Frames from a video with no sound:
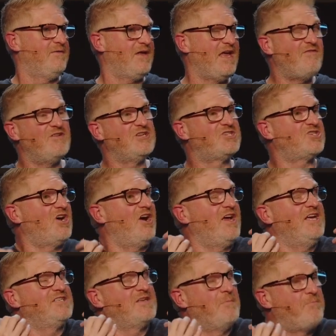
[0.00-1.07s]
even saw
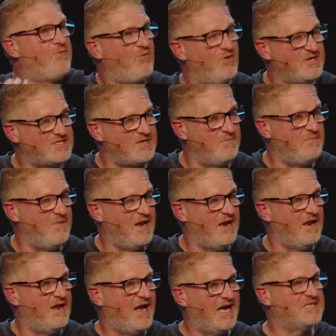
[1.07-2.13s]
his imprisonment
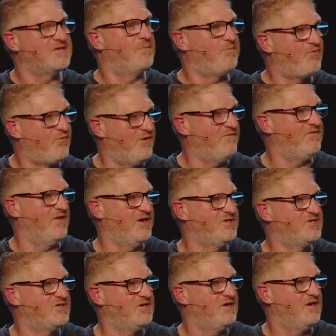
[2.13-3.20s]
as a
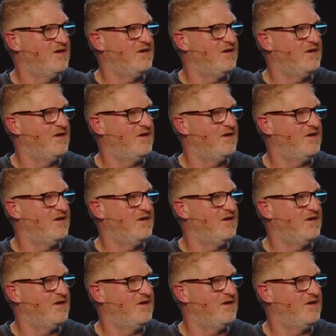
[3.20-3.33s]
privilege.